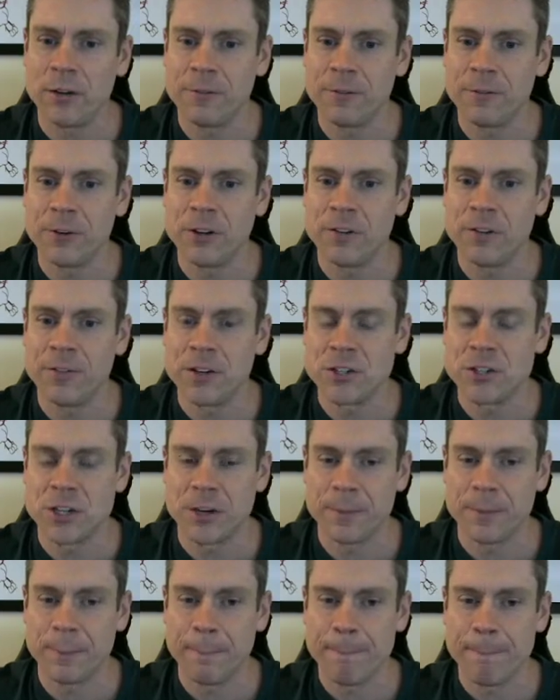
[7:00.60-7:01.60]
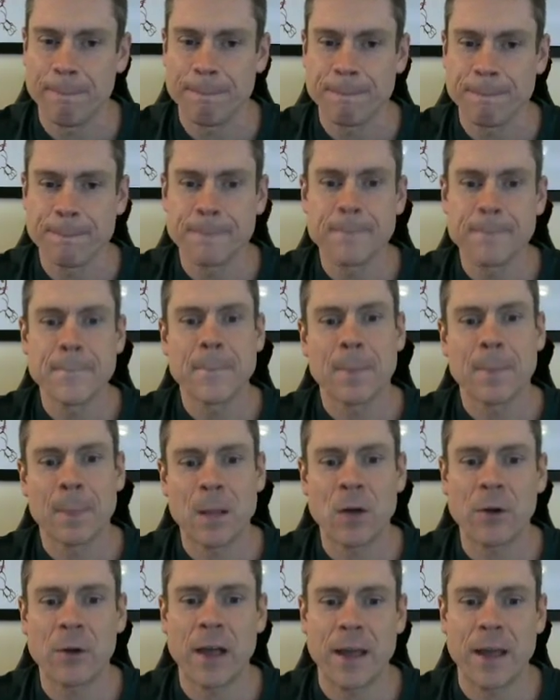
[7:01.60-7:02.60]
for division.
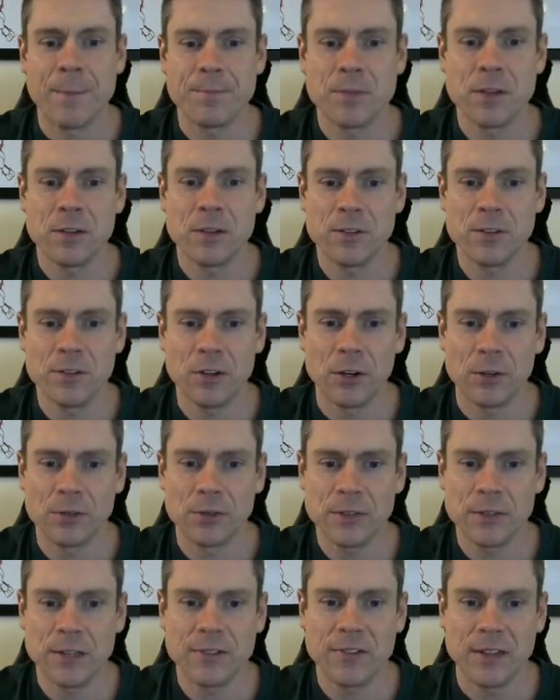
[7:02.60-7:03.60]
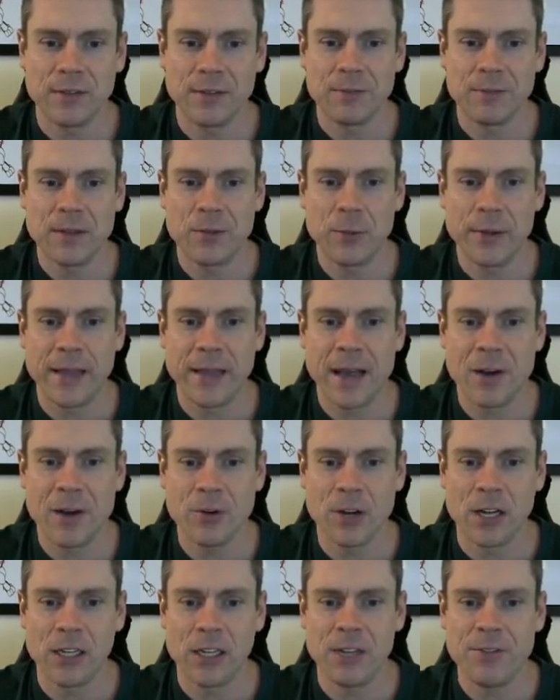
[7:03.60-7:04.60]
Okay, so let's see. If we count
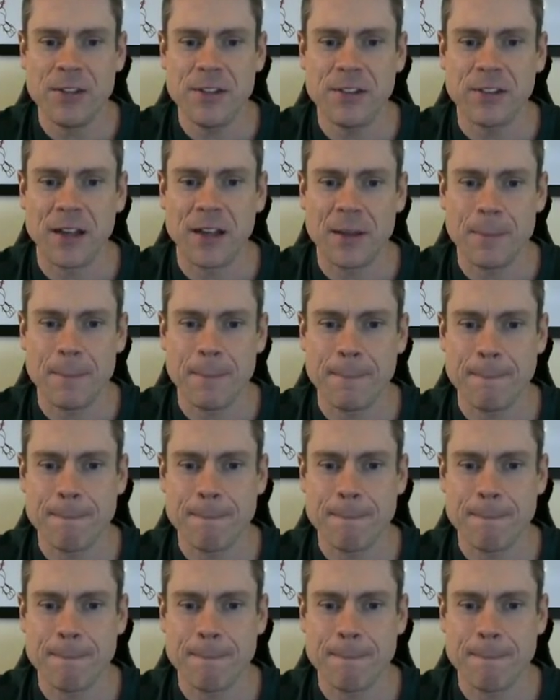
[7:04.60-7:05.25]
all of these up,